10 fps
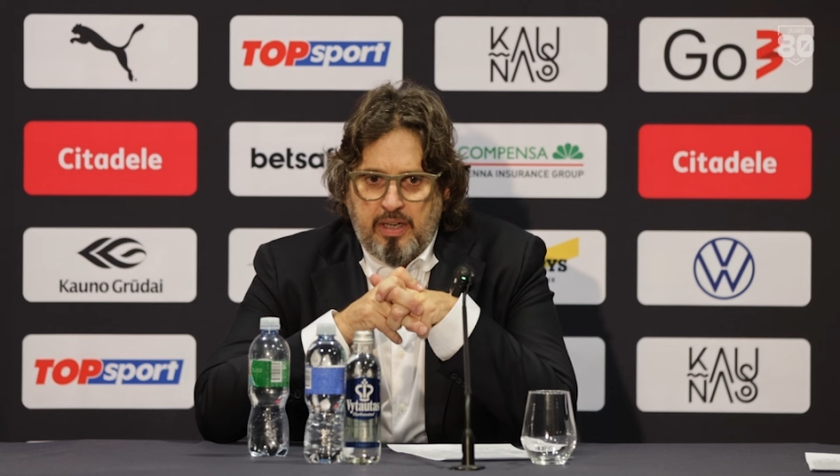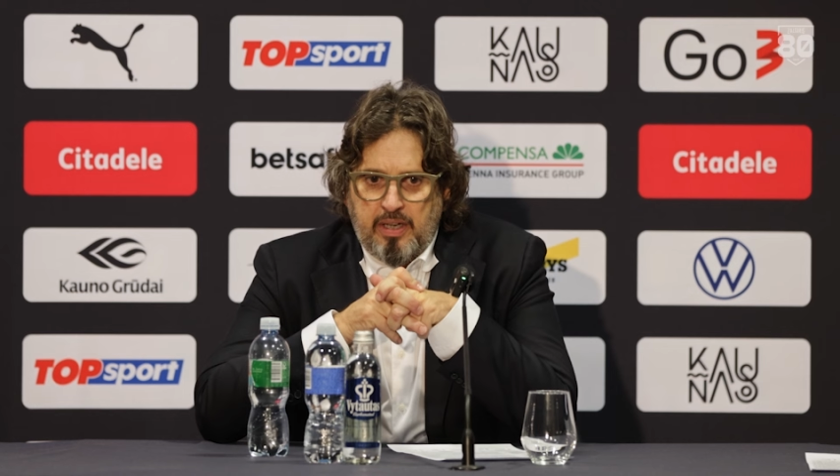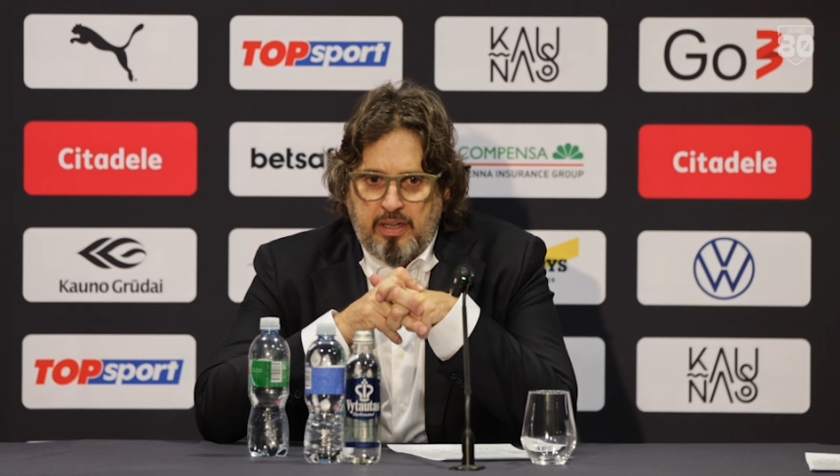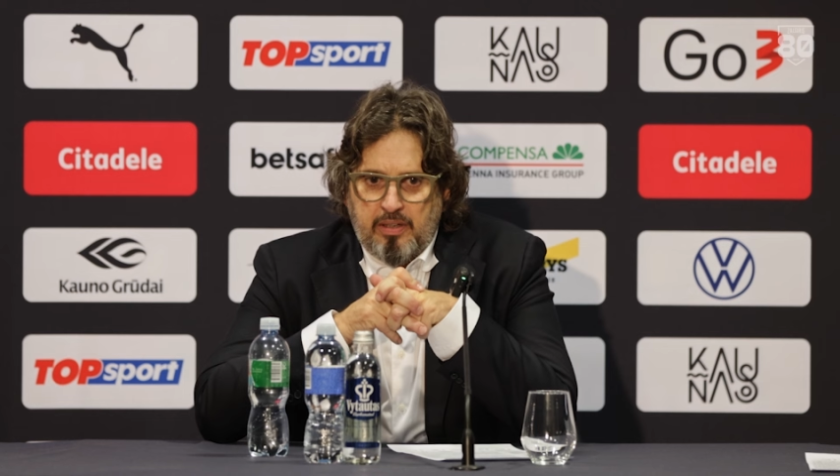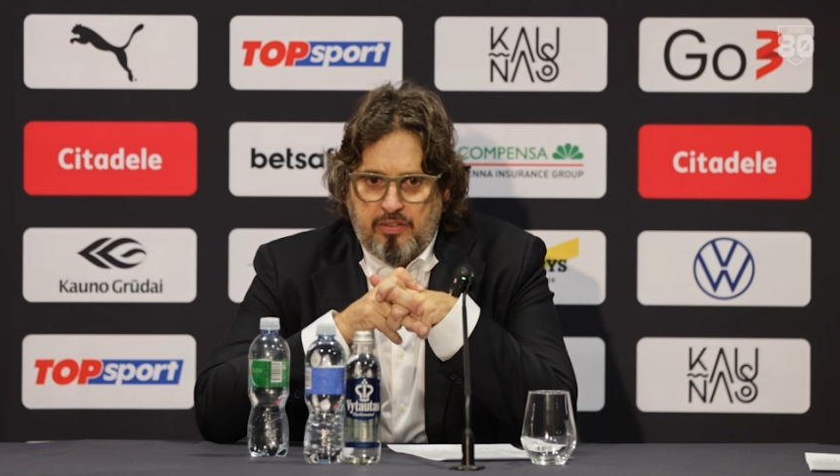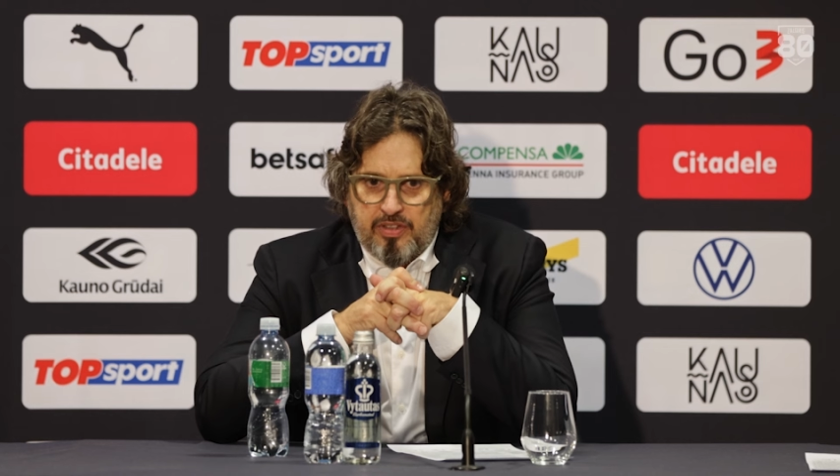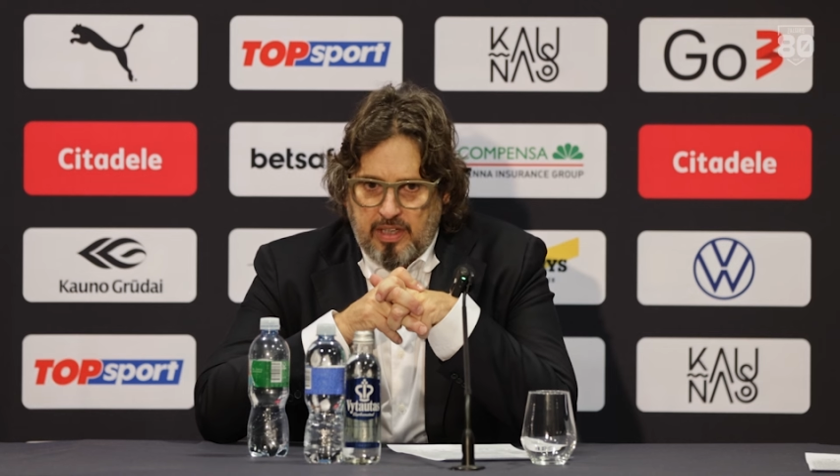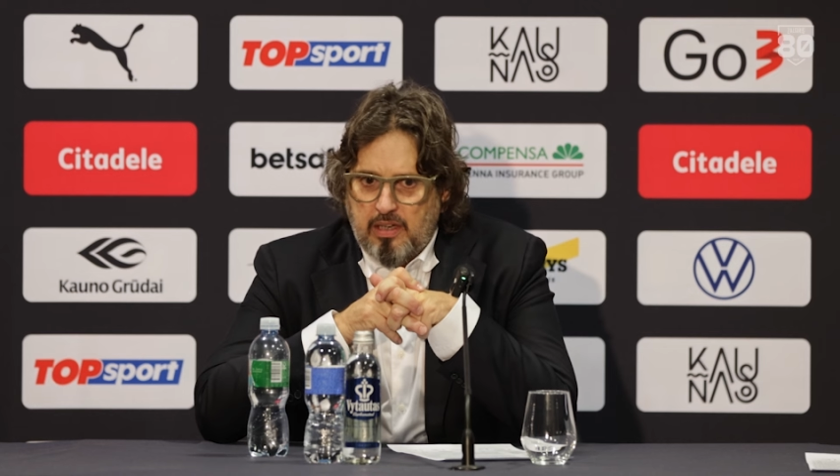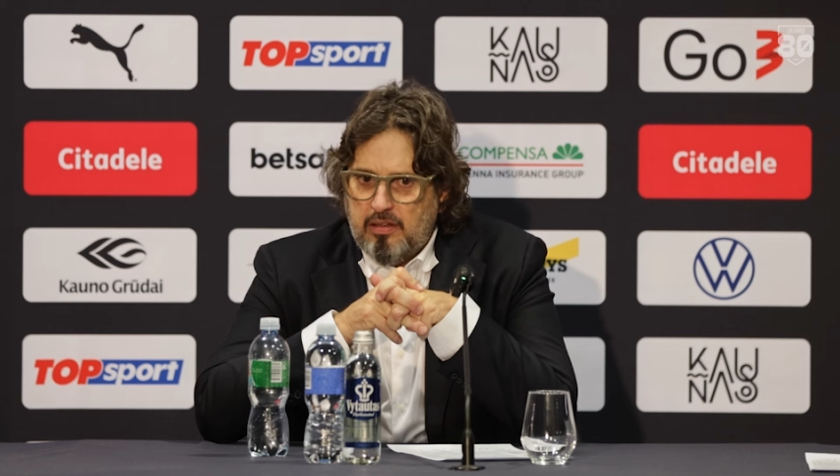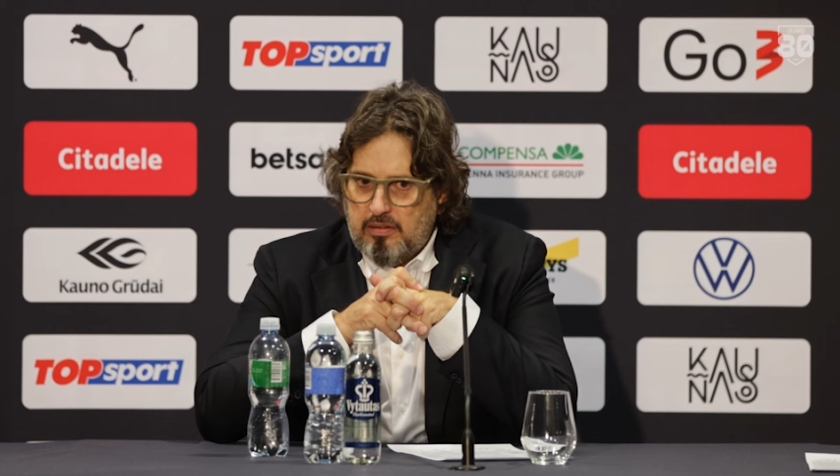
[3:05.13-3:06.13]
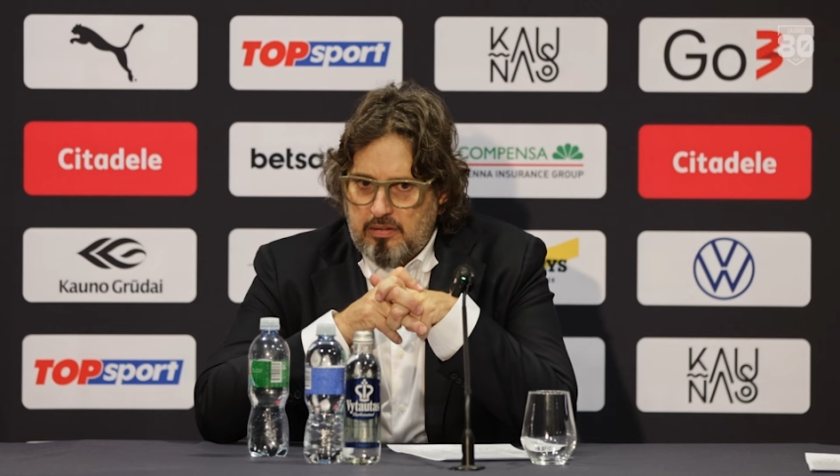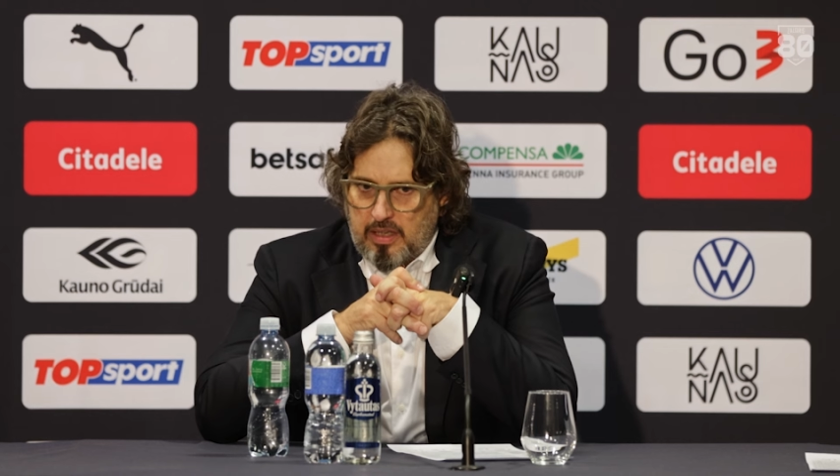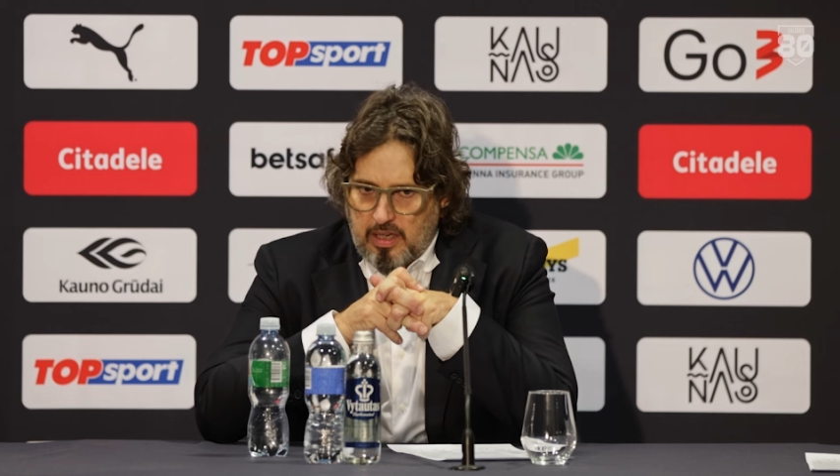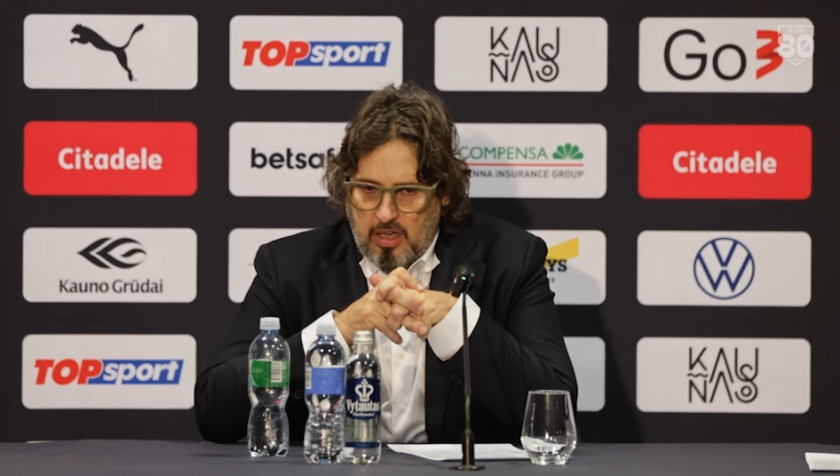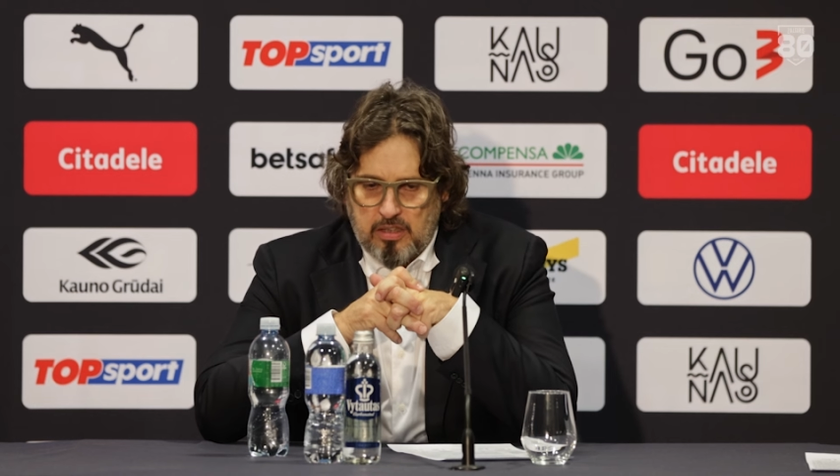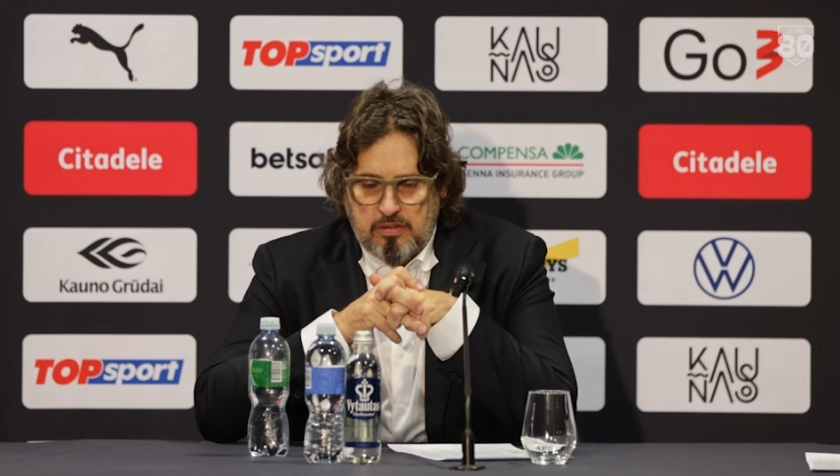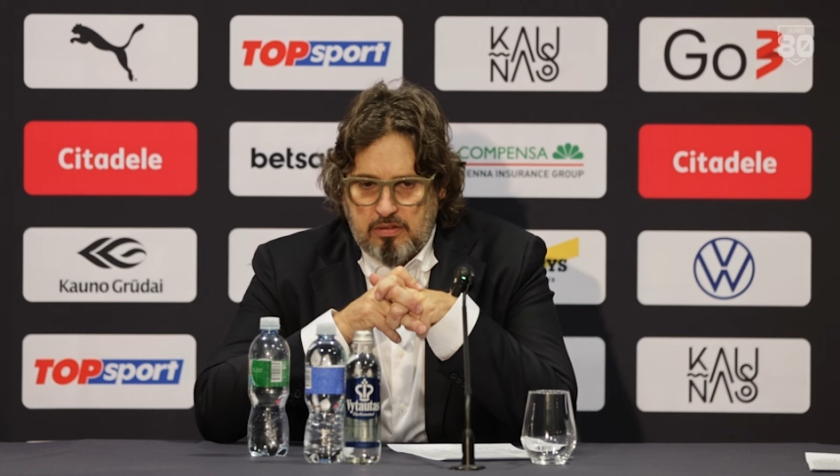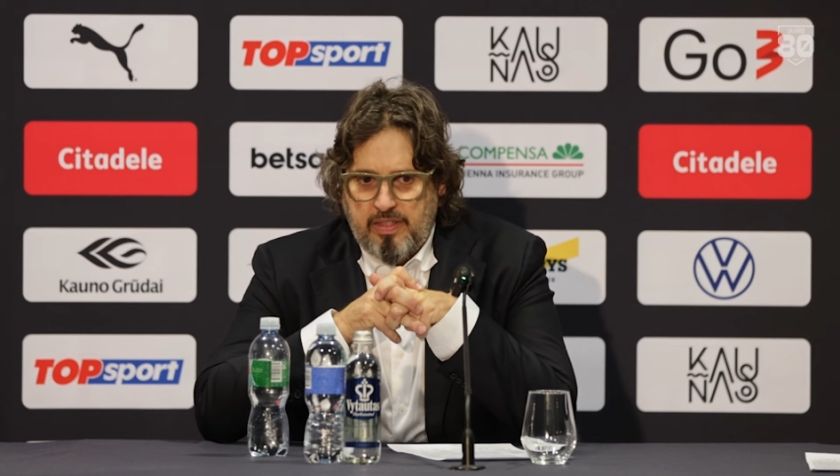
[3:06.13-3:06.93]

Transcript: and still a lot of